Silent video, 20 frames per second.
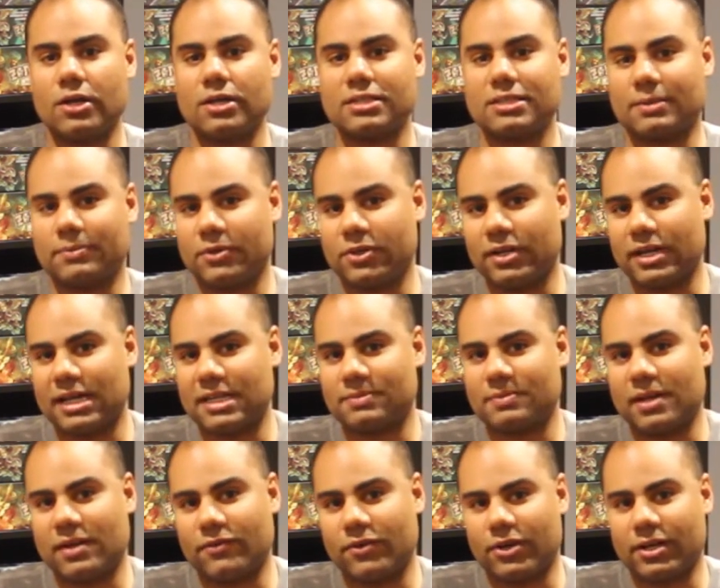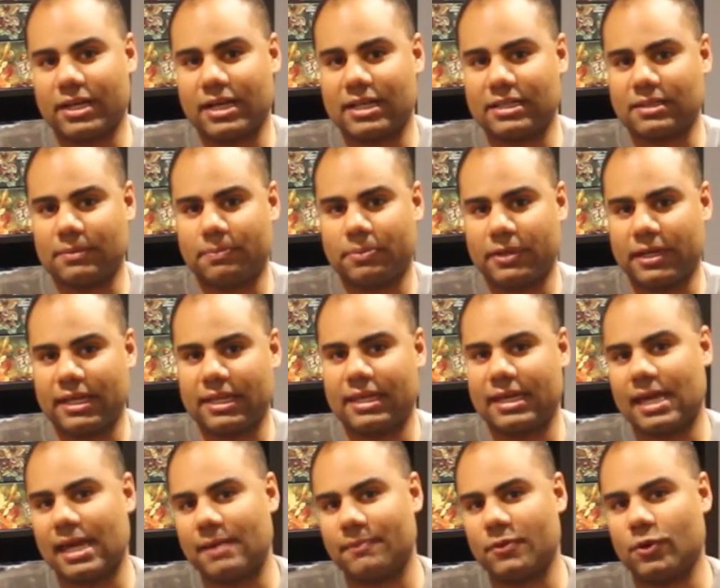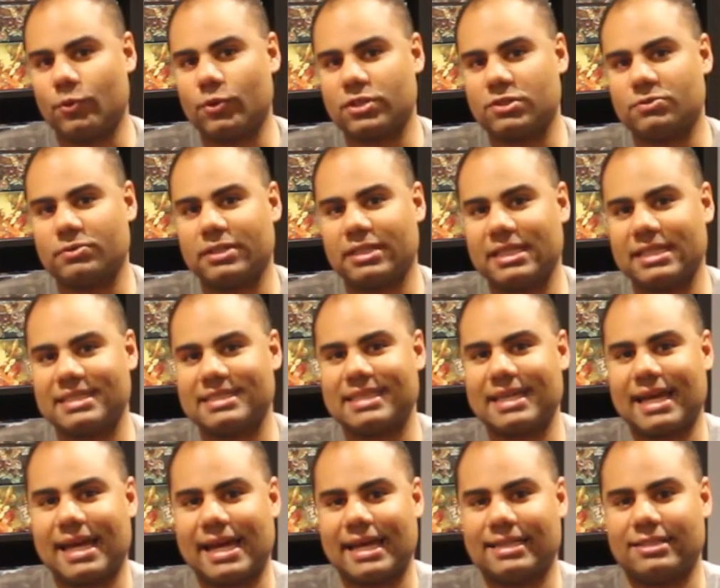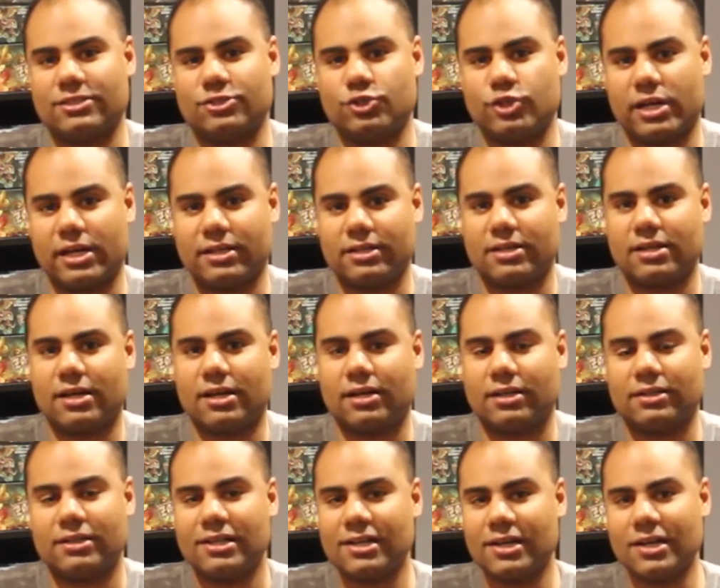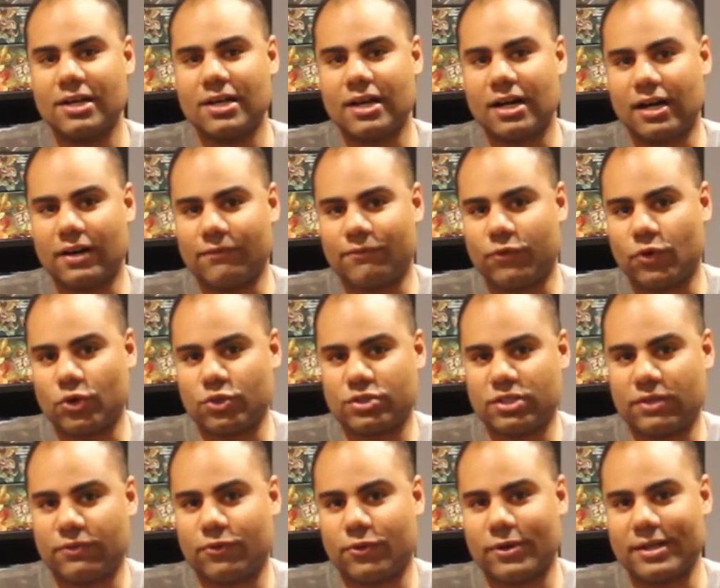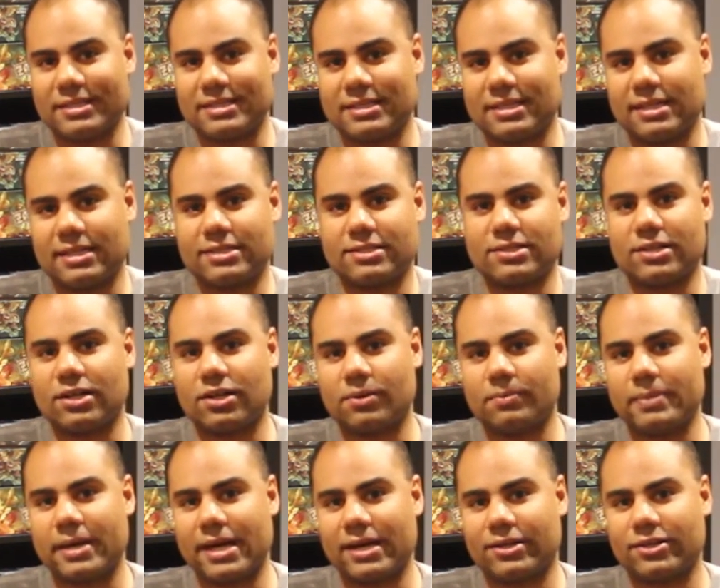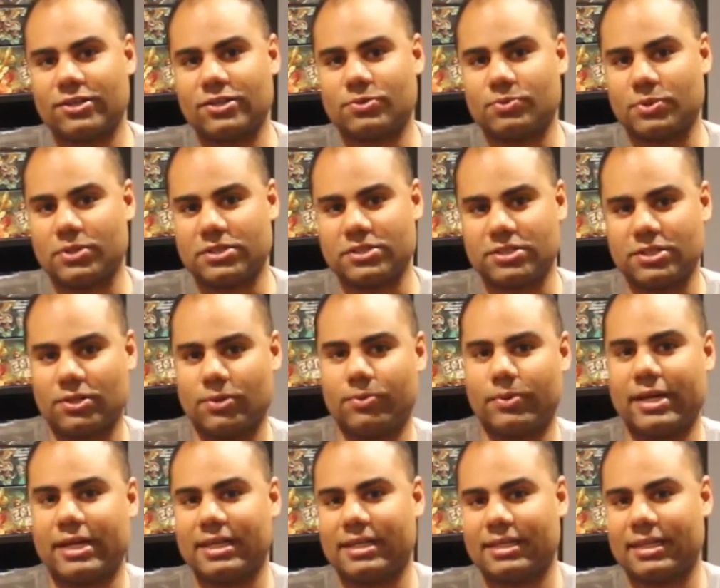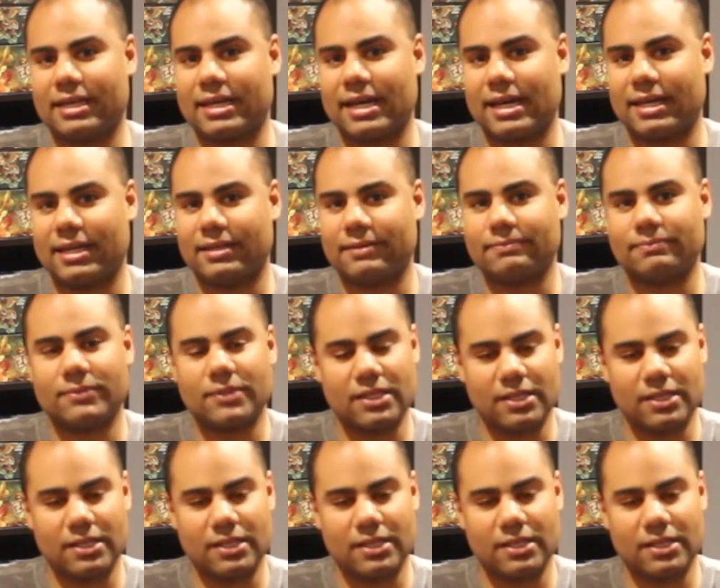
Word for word: Some of you guys may have already got to play the game. It was released at Gen Con. Unfortunately for us Kickstarter backers, we're still waiting to get it.